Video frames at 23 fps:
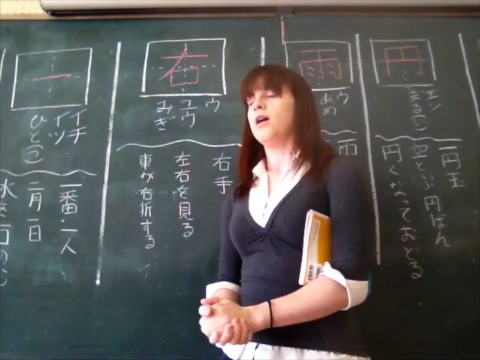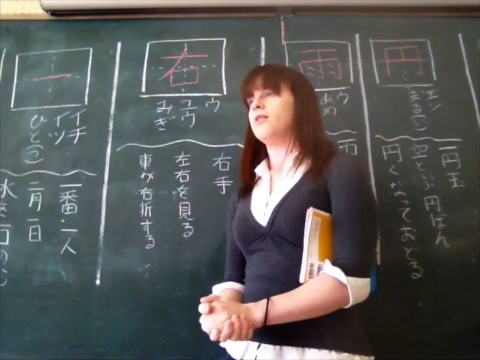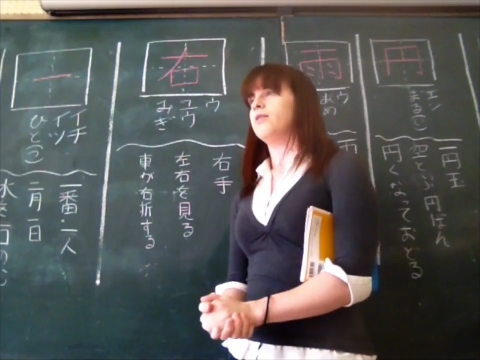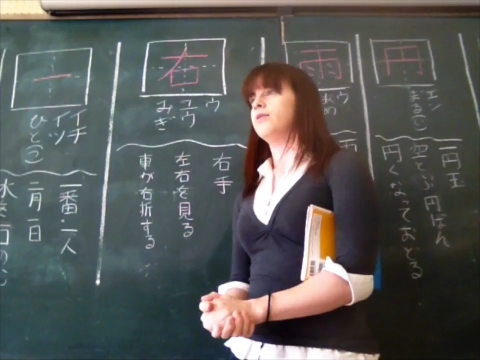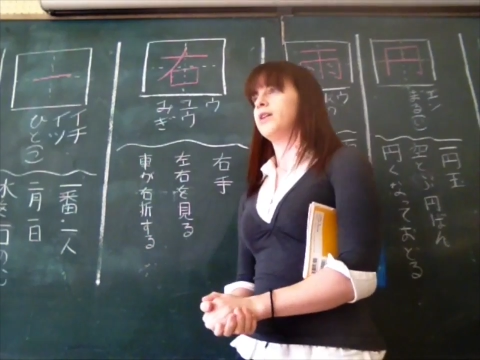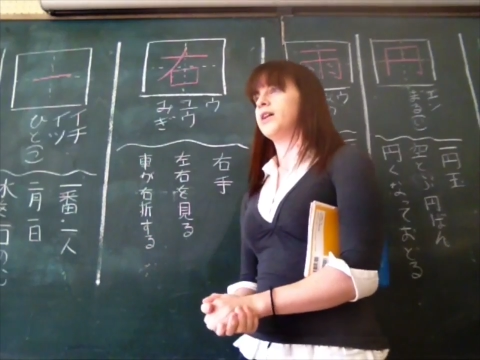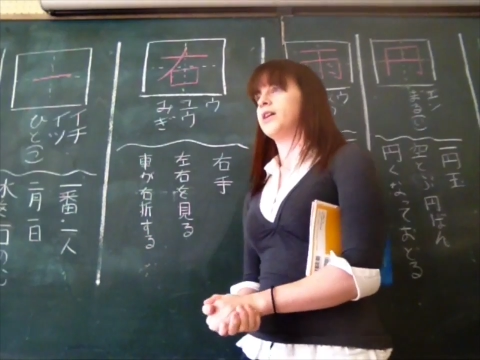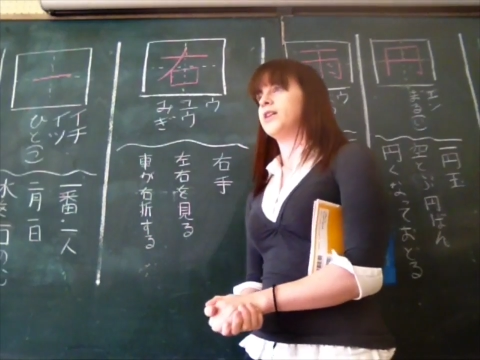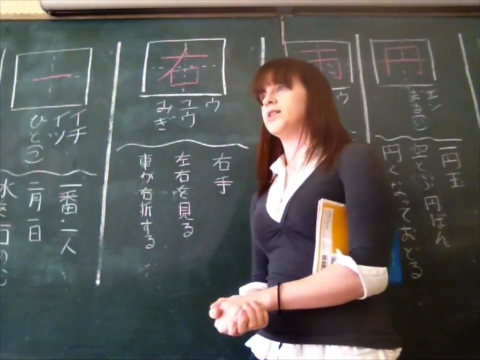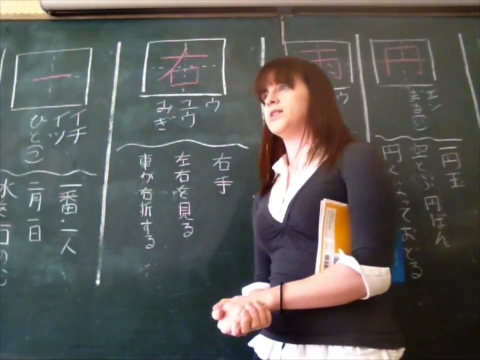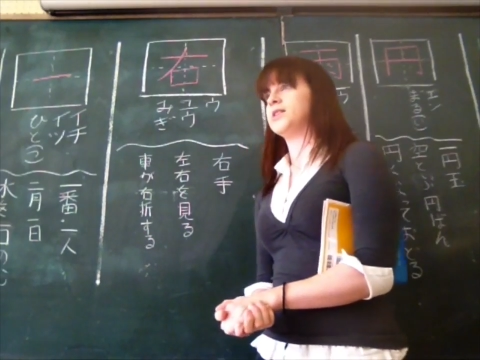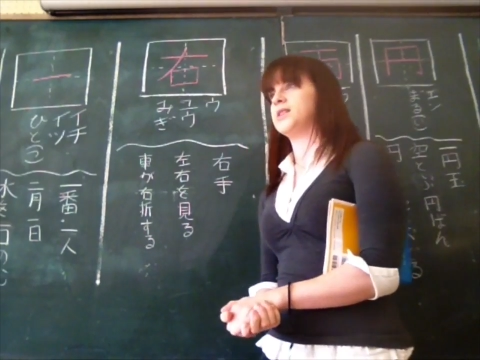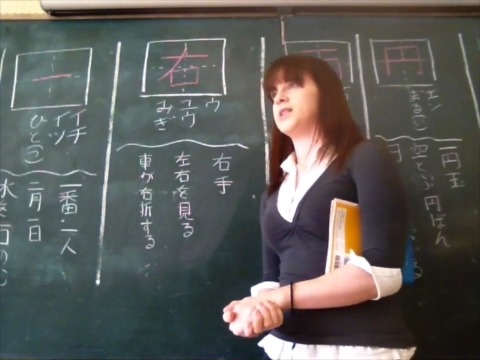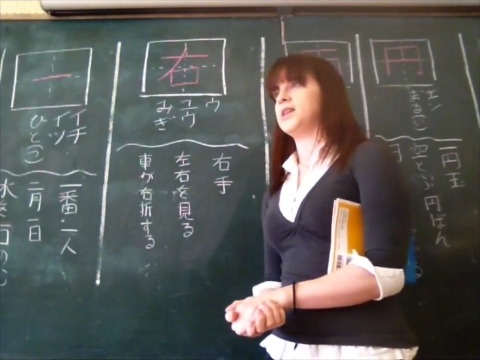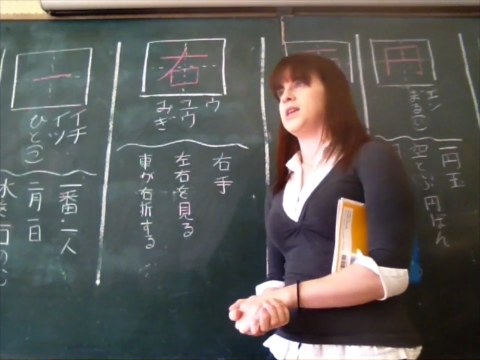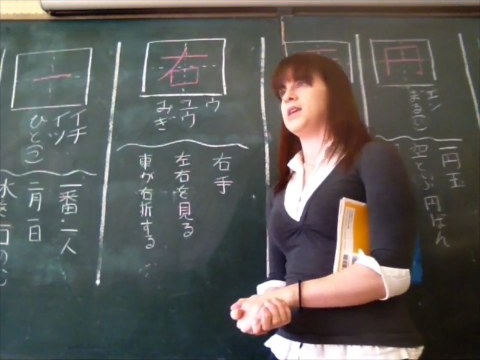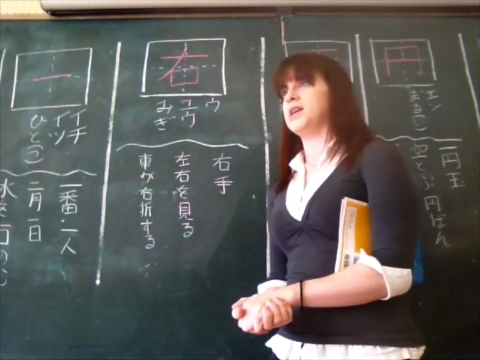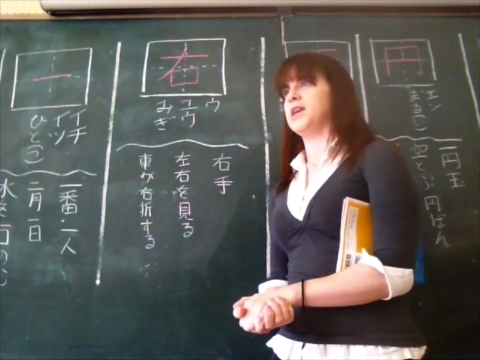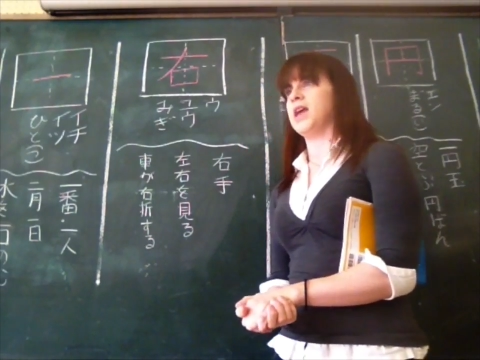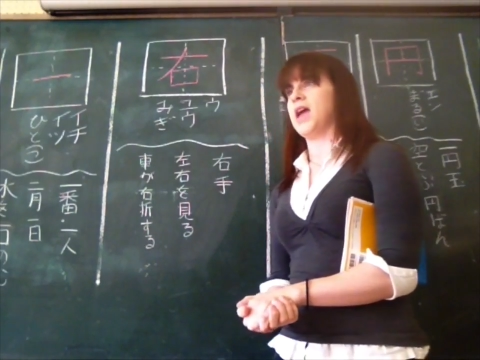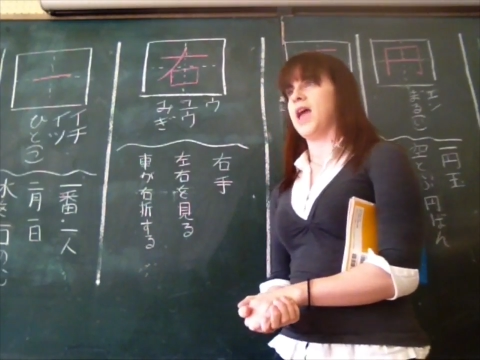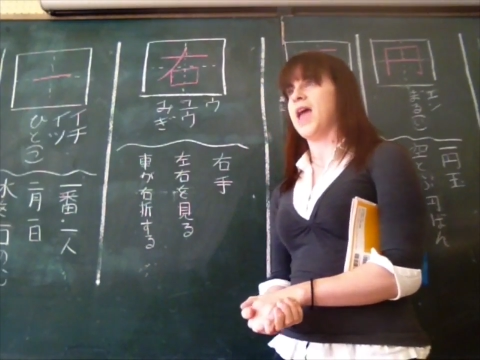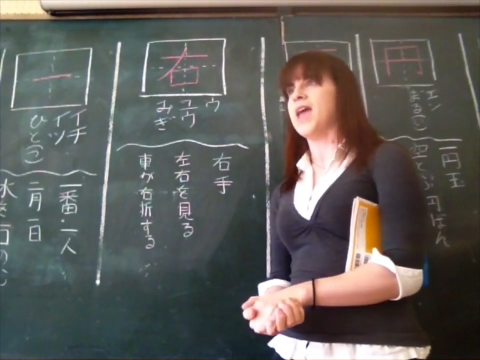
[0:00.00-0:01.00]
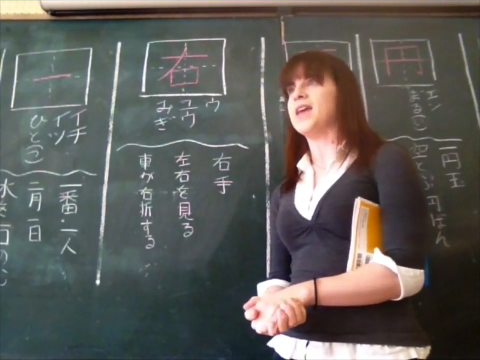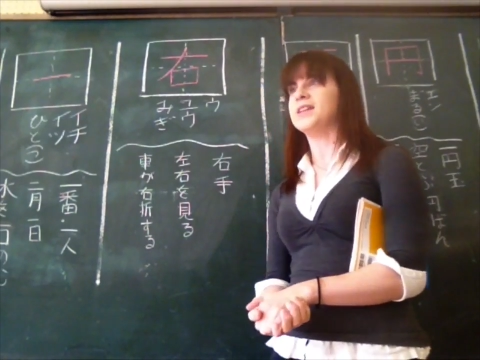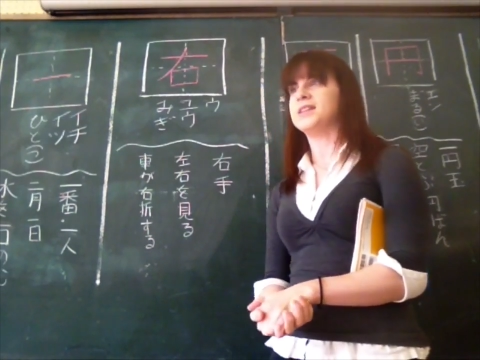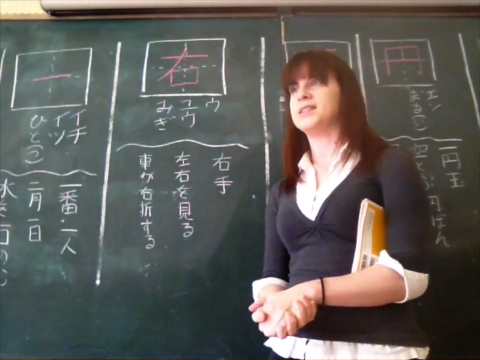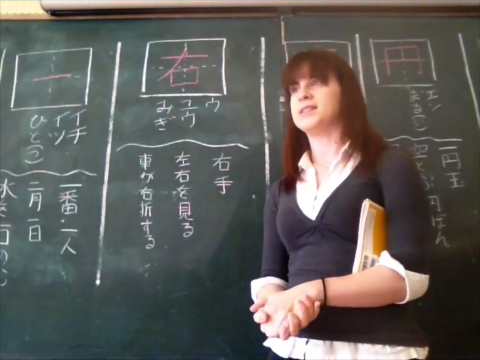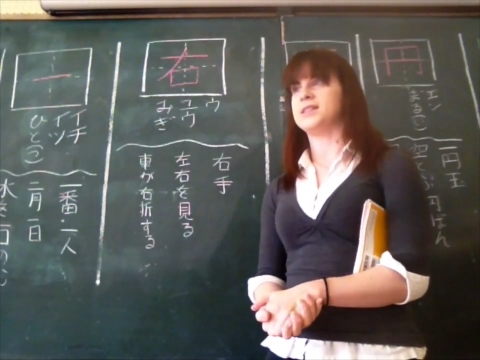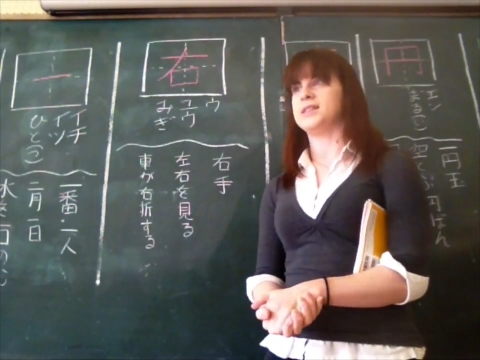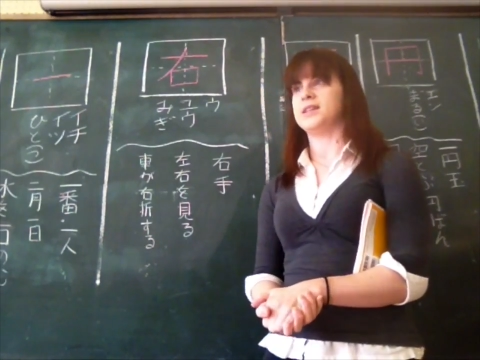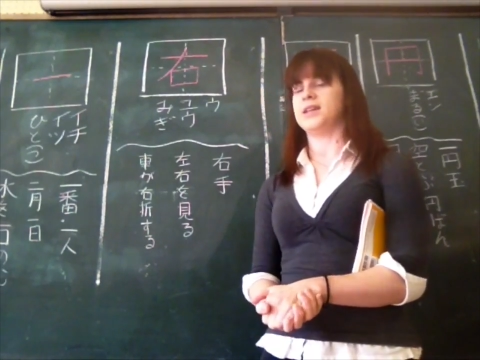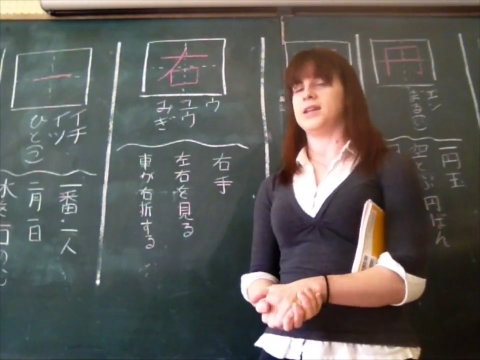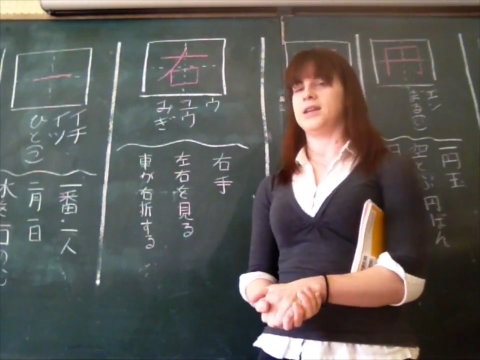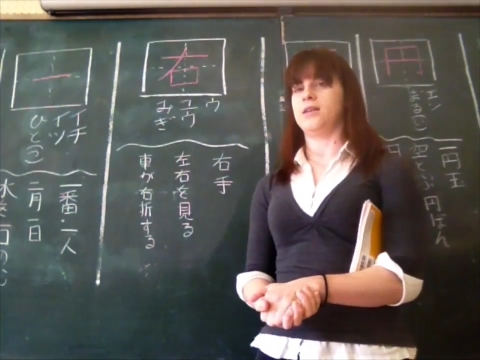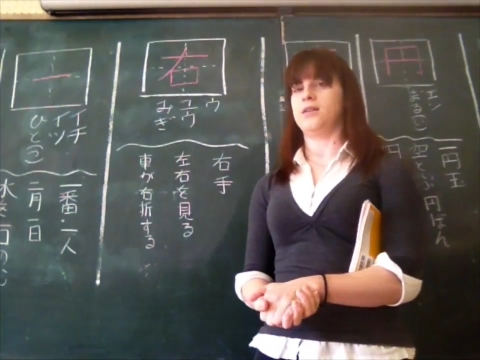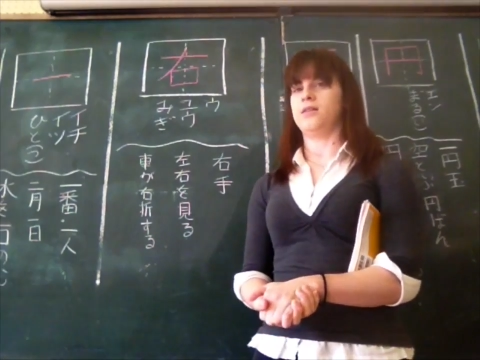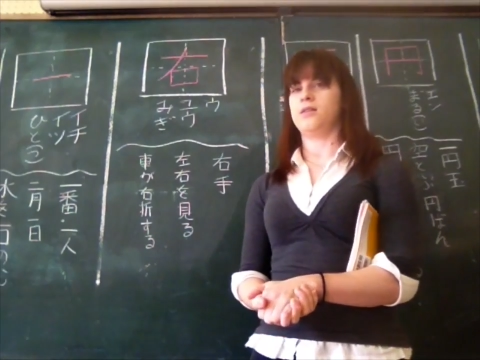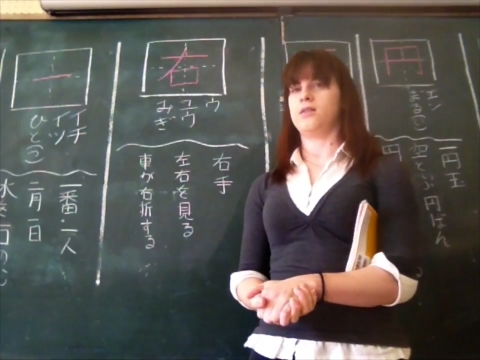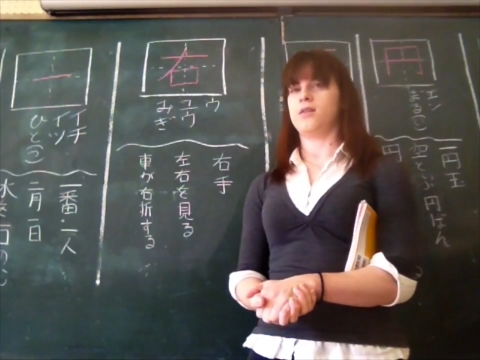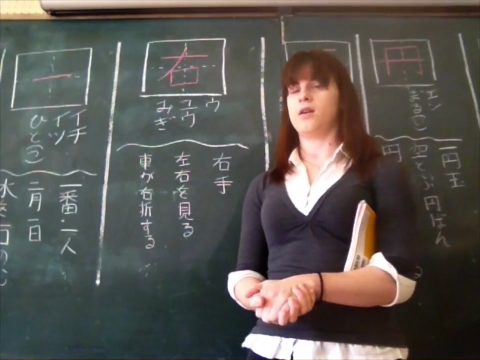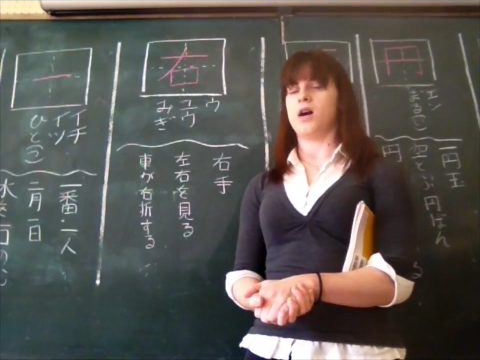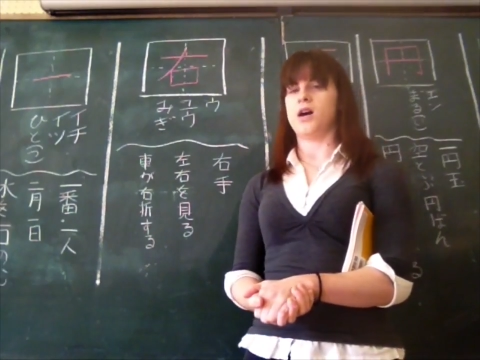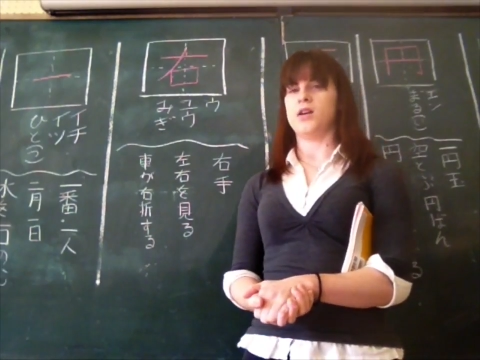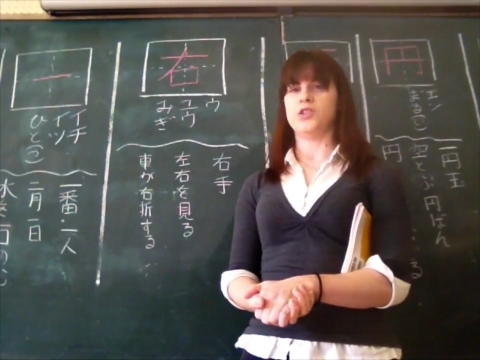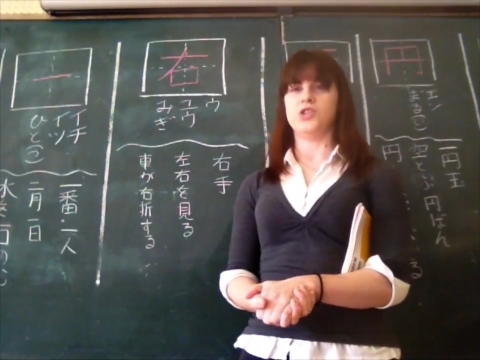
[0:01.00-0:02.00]
There's the Heisig
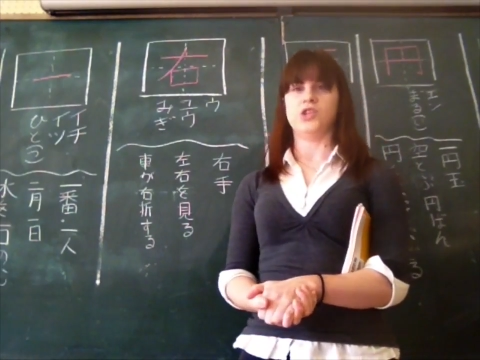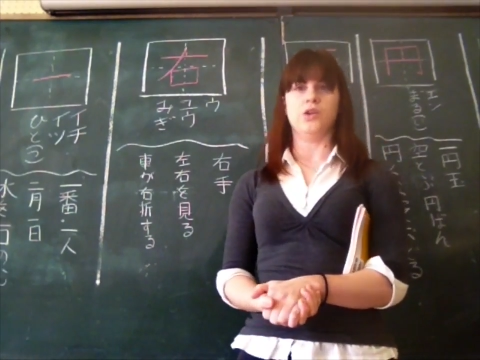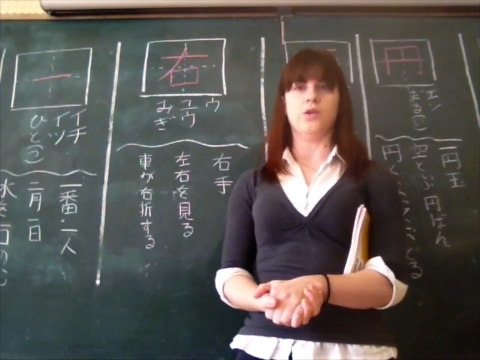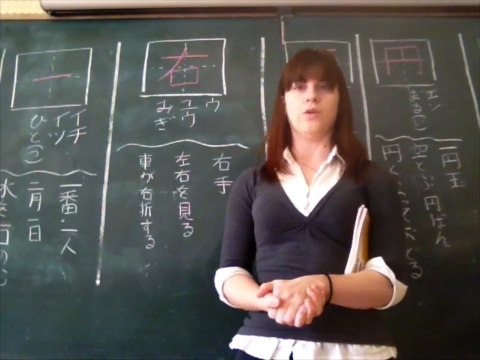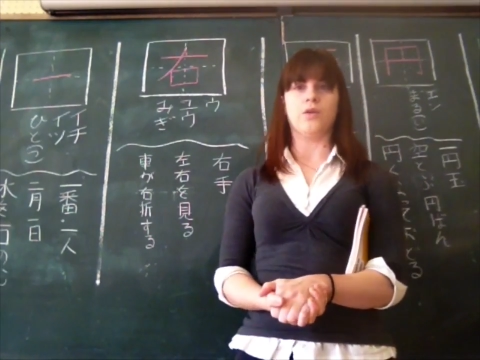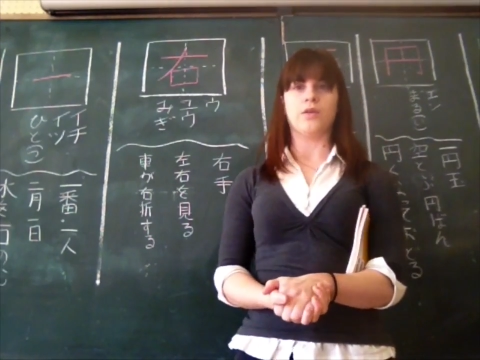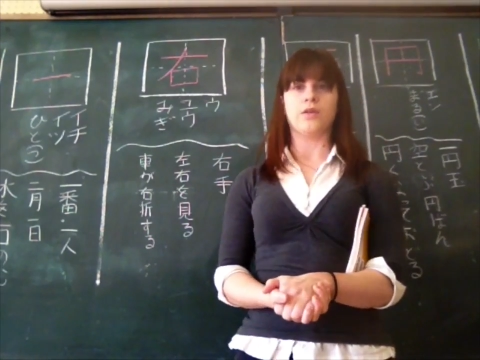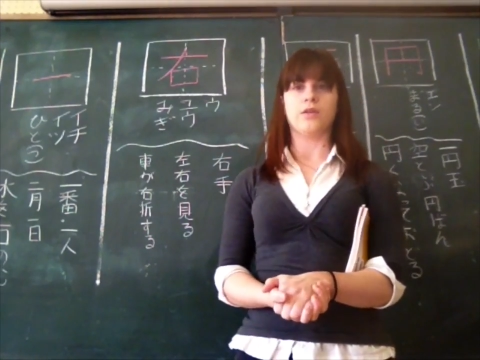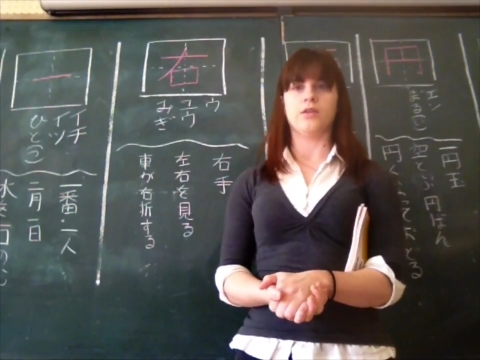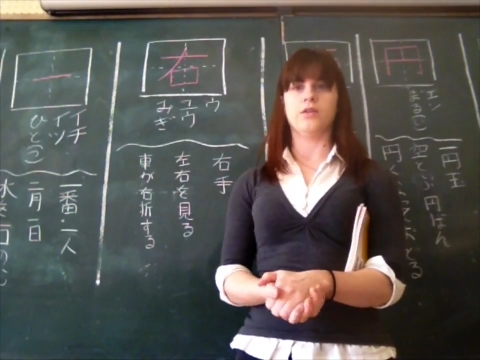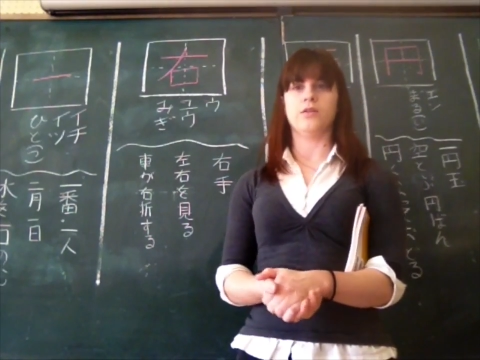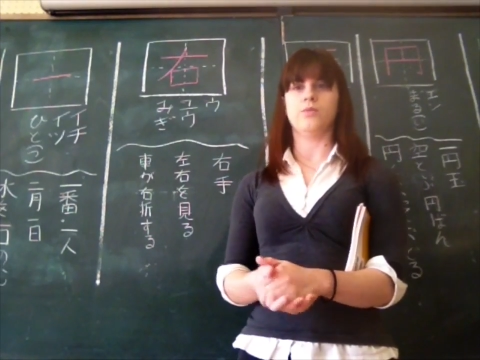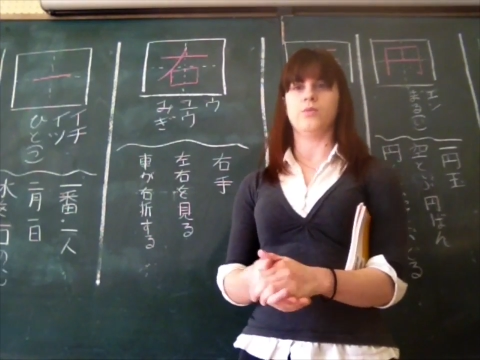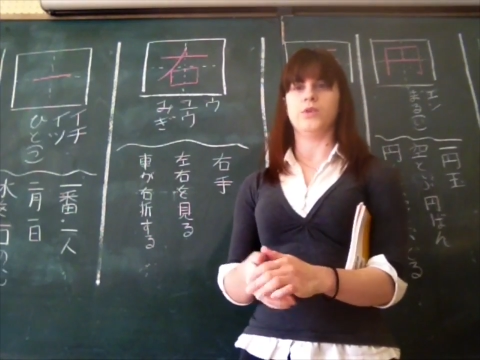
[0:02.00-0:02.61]
kanji order,